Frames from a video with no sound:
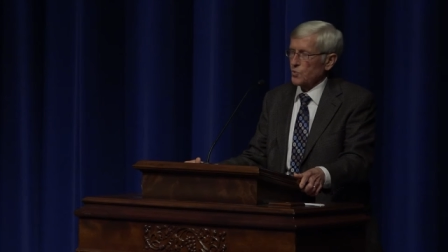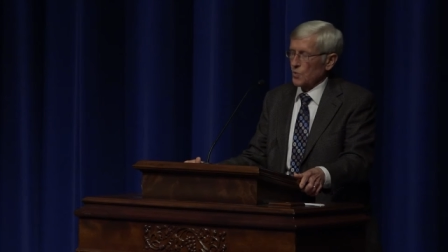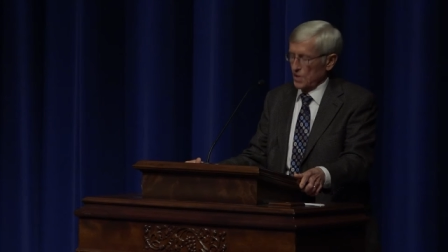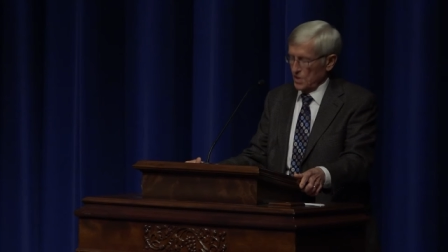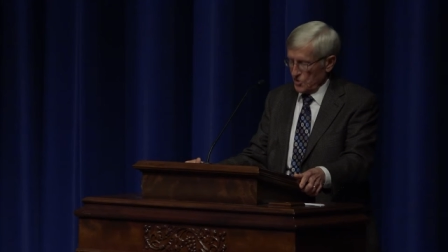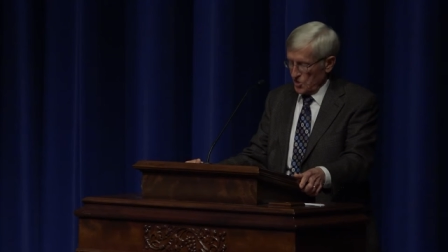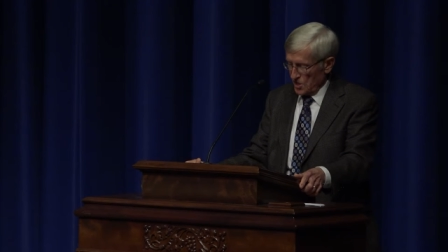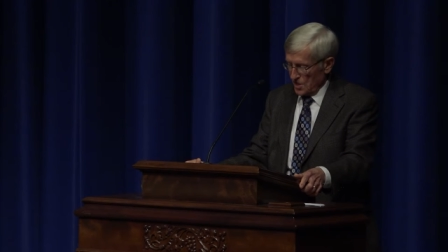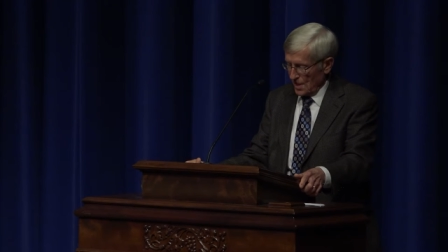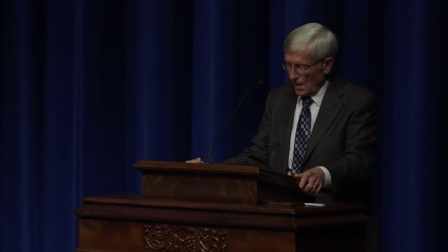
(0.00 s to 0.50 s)

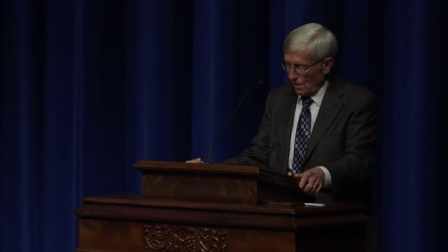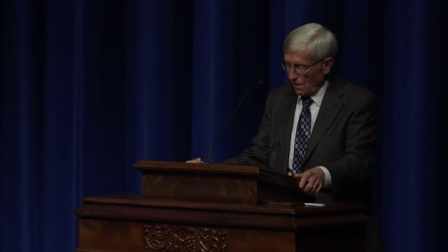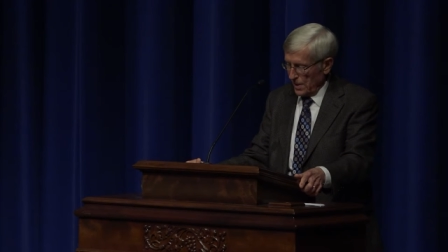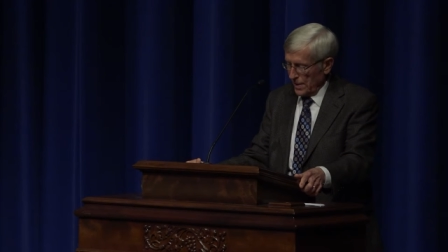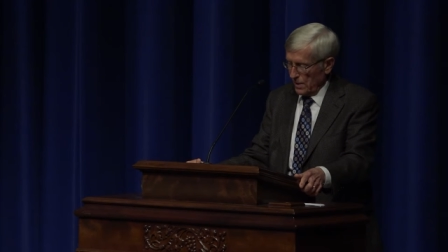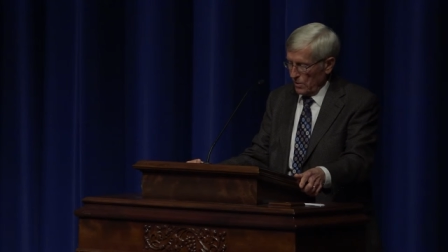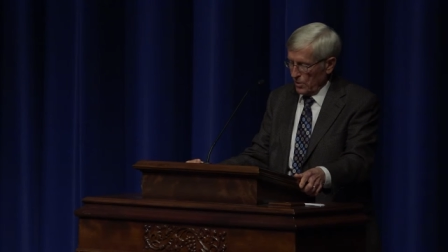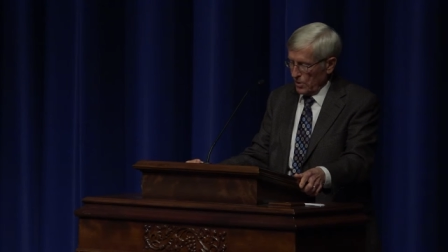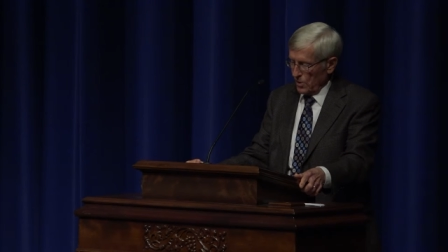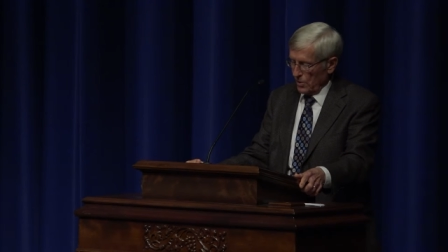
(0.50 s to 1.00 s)
one
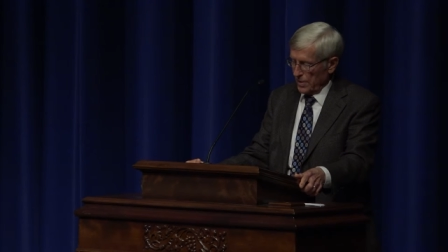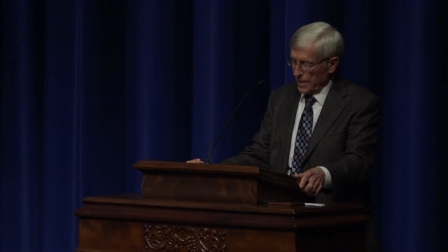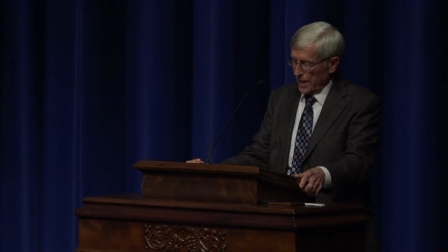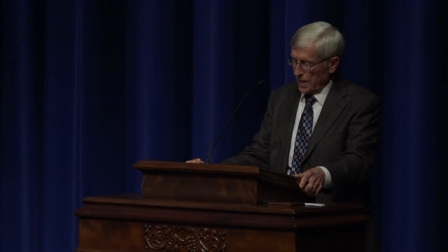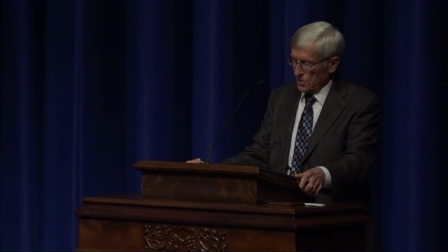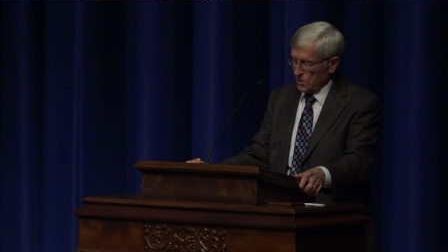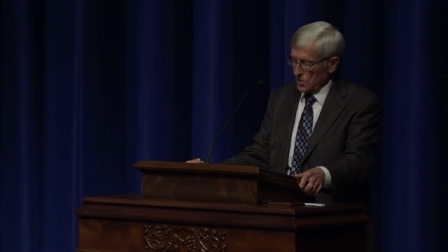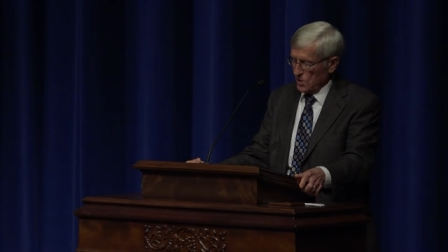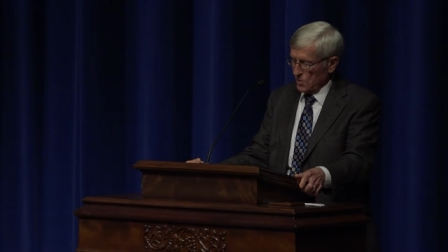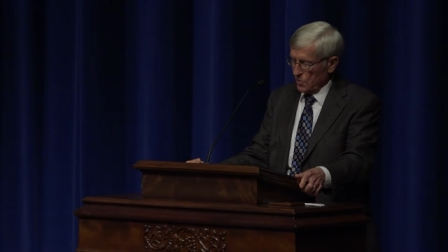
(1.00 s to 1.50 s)
scenario going
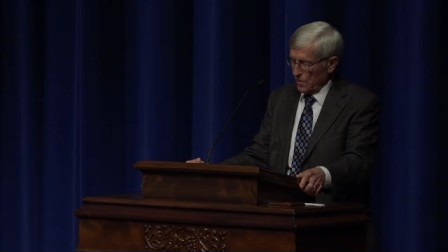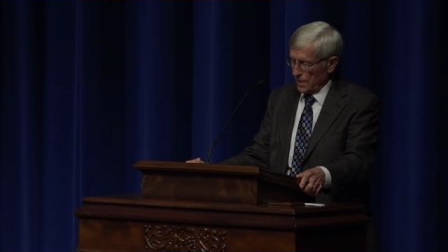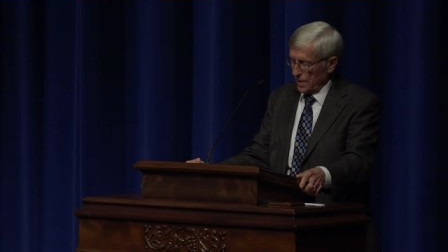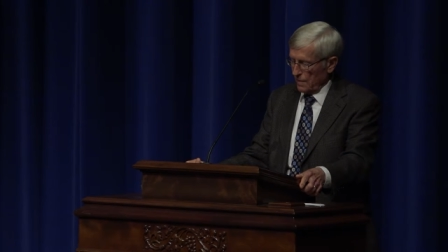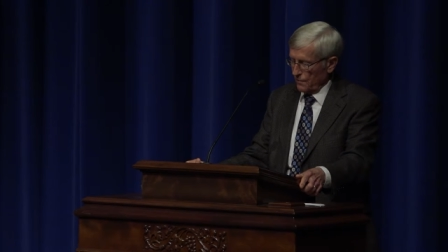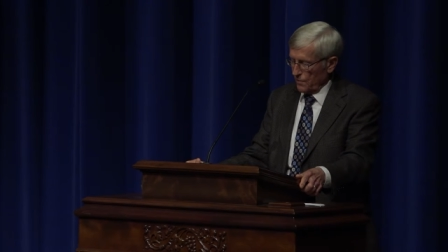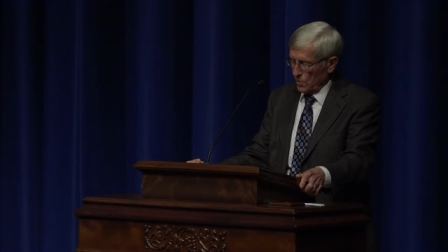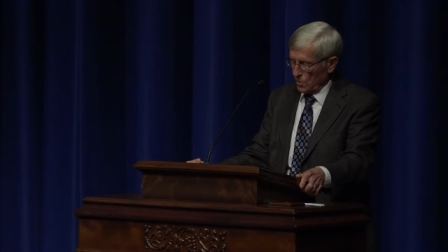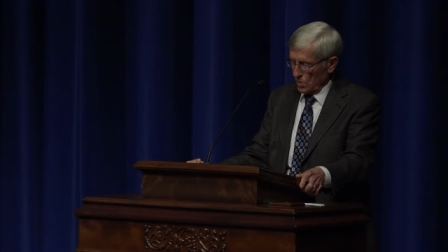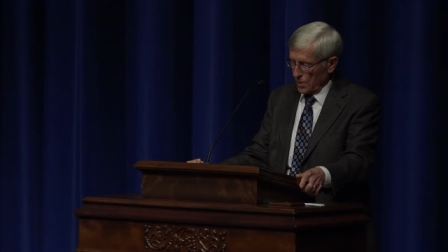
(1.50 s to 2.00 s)
out to
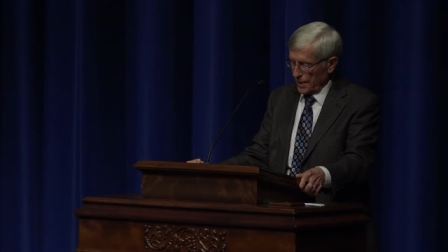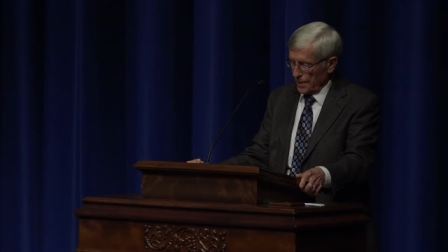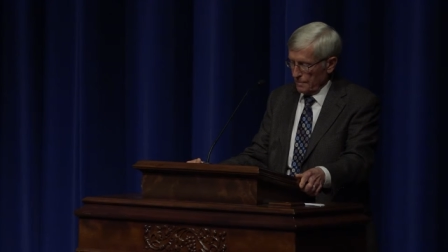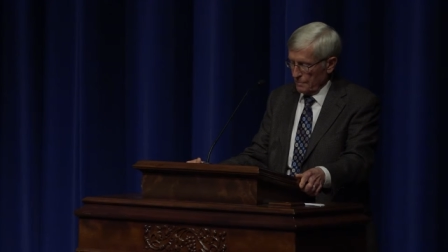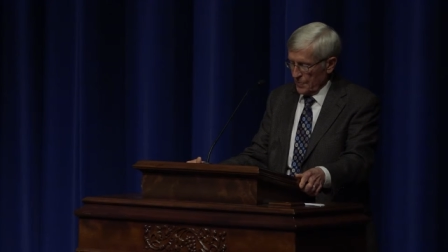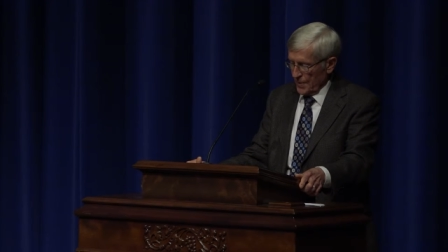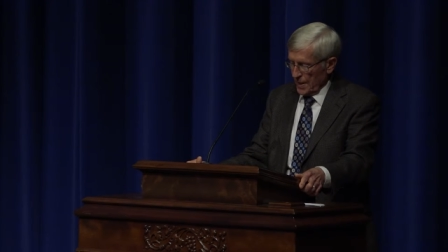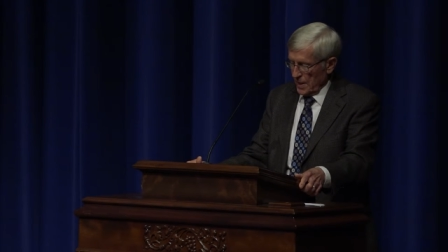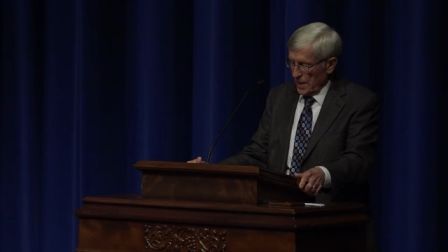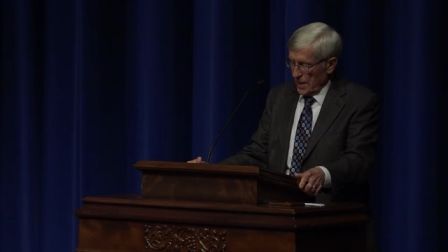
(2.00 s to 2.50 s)
twenty forty.
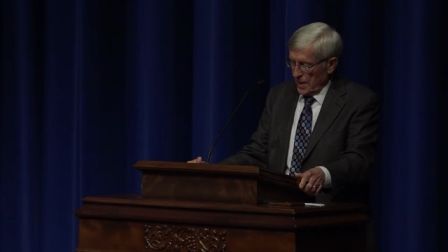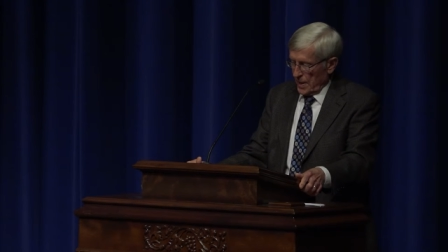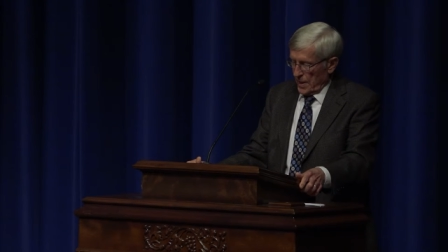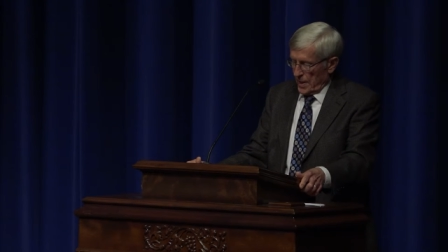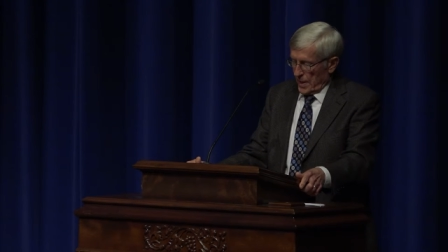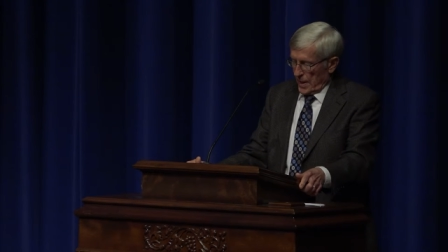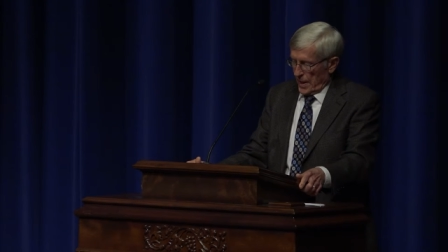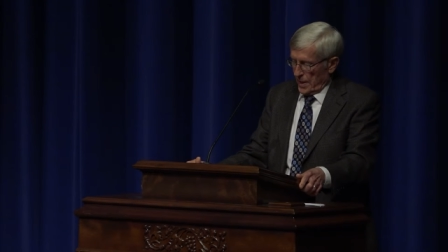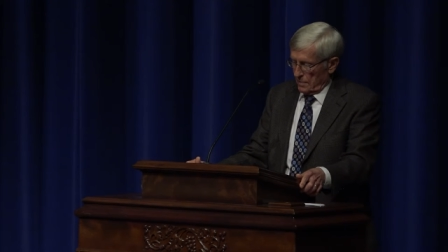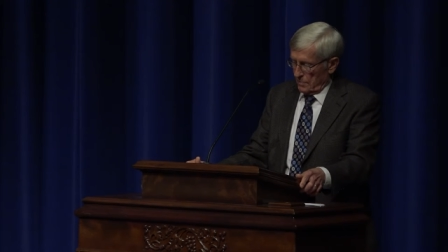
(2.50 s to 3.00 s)

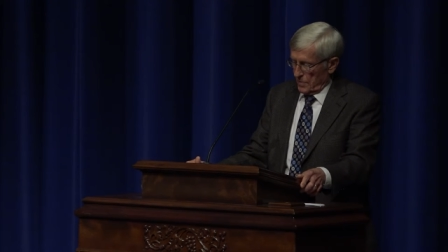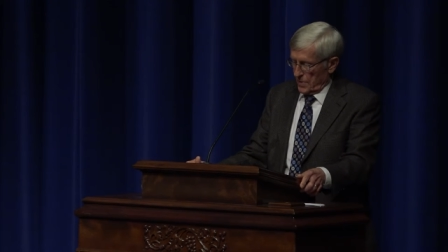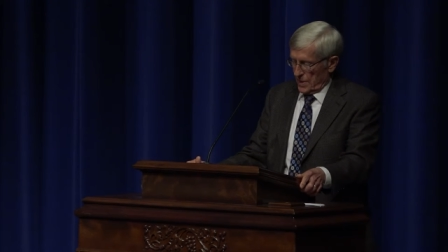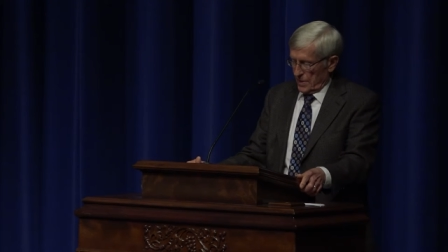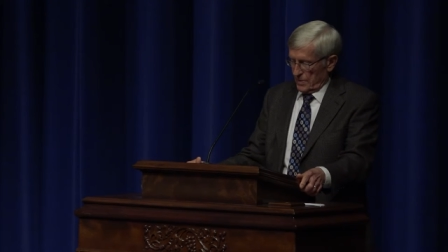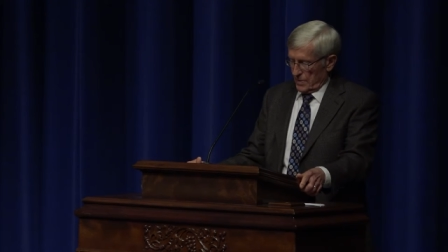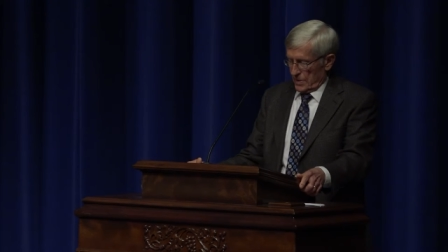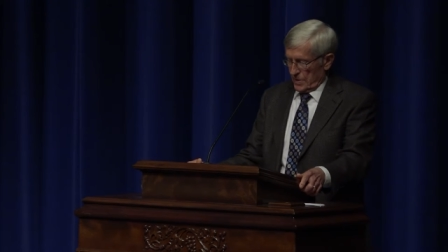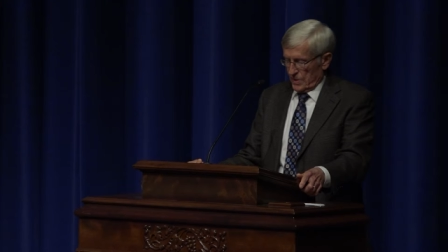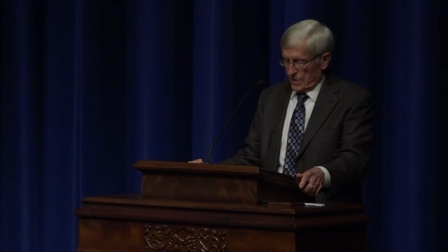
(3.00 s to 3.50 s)
And,
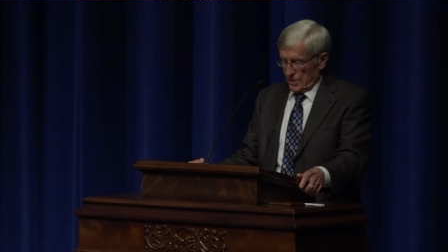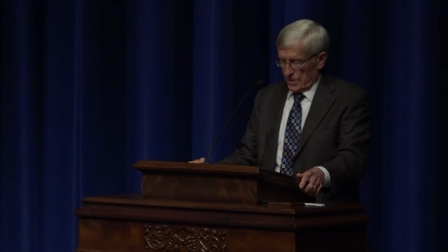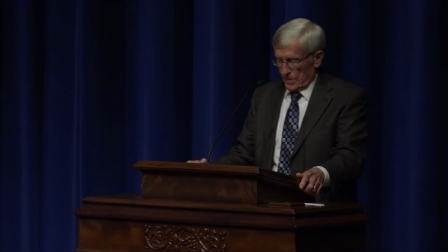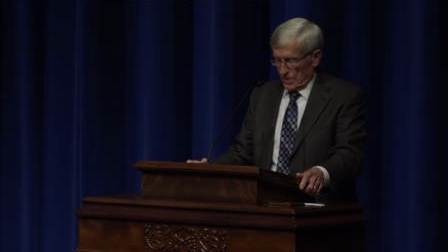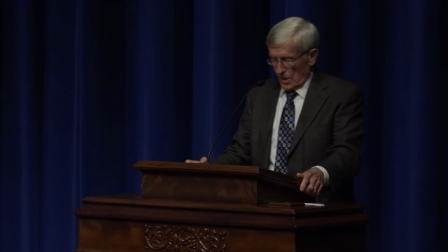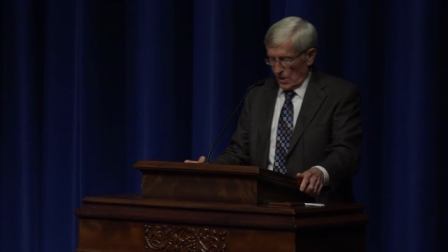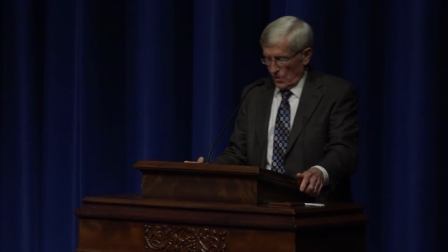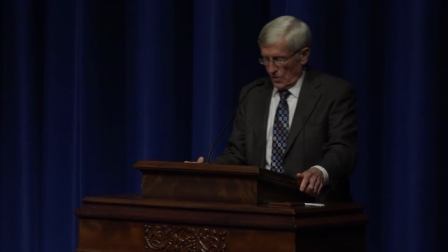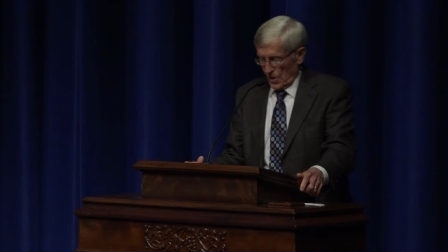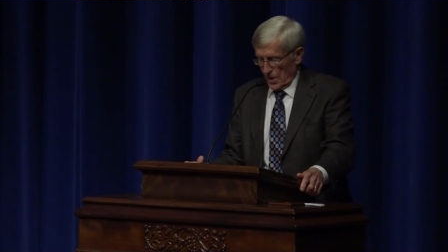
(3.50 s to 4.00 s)
you
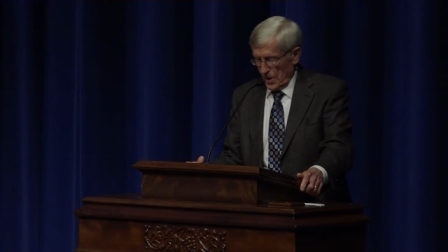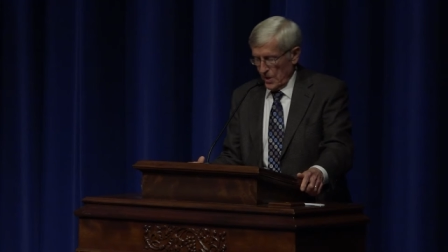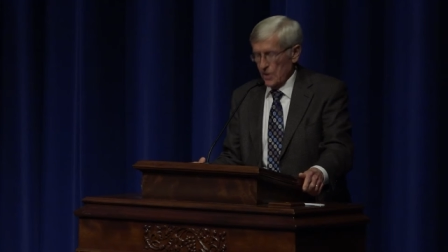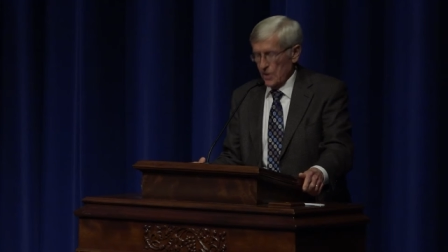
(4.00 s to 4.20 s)
know,